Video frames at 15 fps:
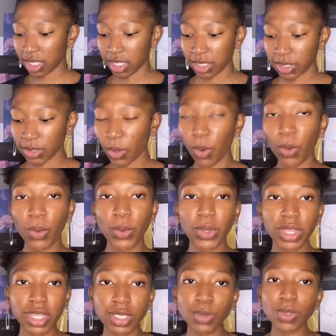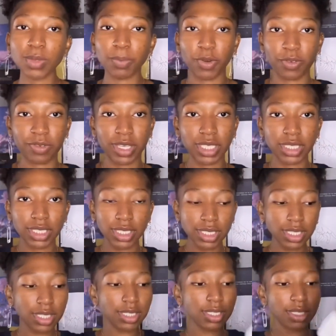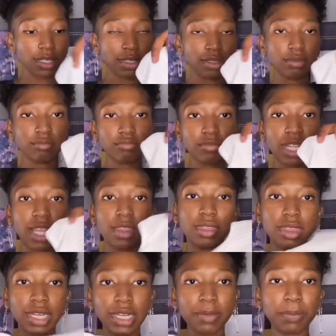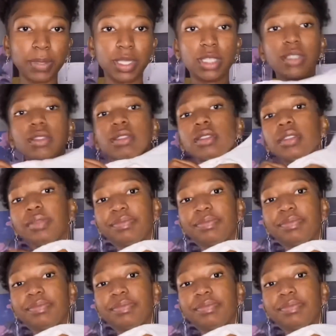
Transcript: so this was perfect. This is a three piece